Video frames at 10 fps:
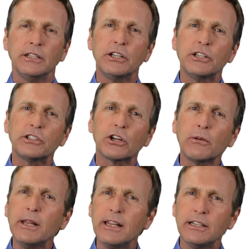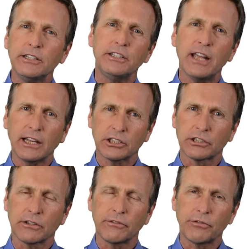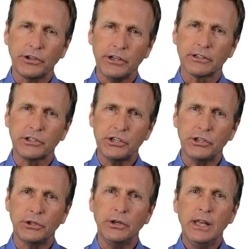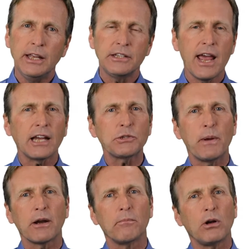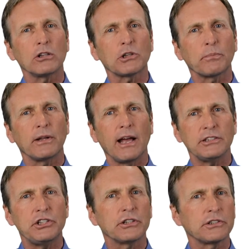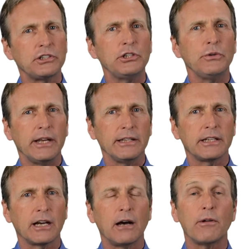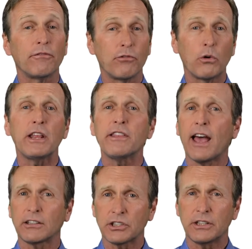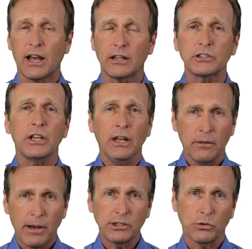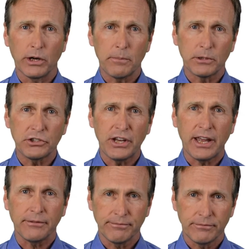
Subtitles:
To determine the deduction for year two, taxpayer multiplies year two income of $40,000 by 20%,